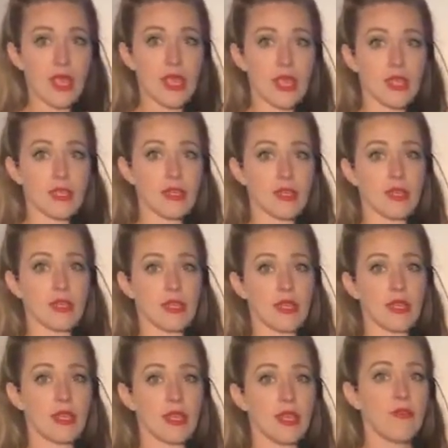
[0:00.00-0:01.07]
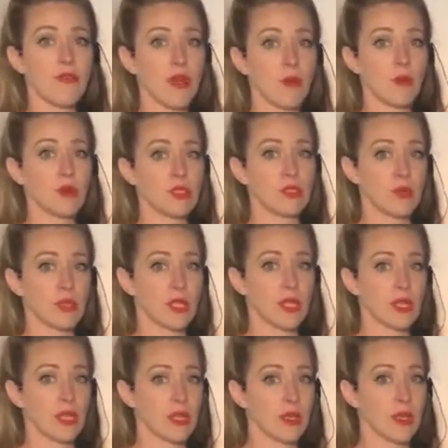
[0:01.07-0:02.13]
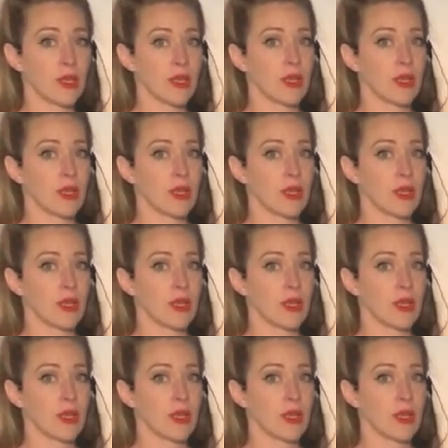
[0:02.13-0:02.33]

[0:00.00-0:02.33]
And if I was doing